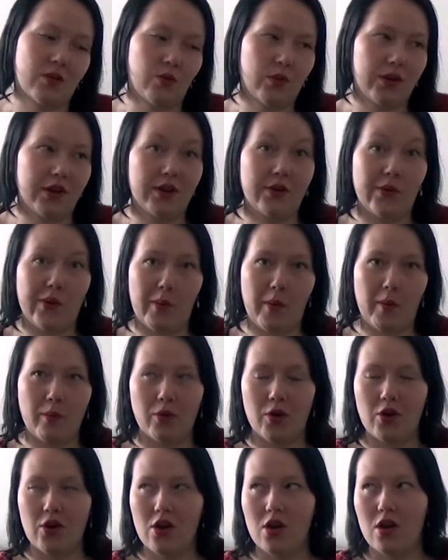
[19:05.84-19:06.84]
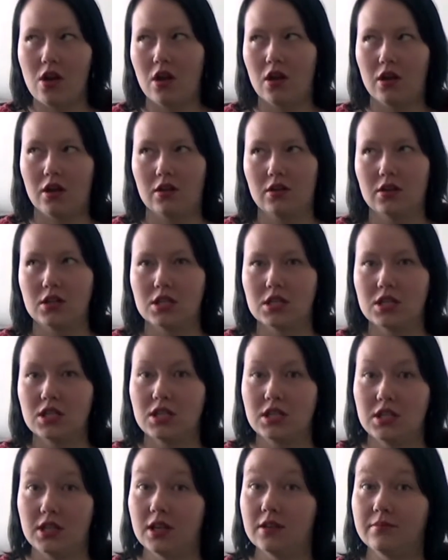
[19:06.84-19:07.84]
when I remember.
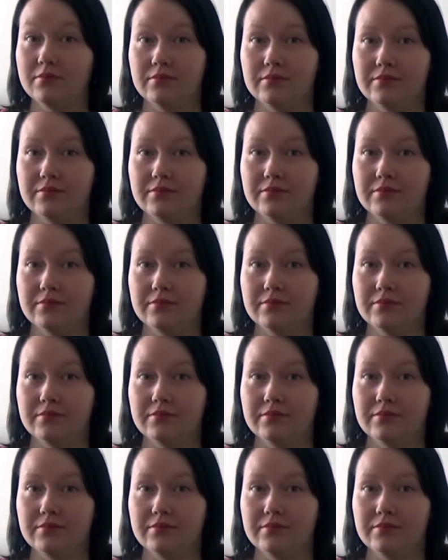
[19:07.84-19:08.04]
Yeah,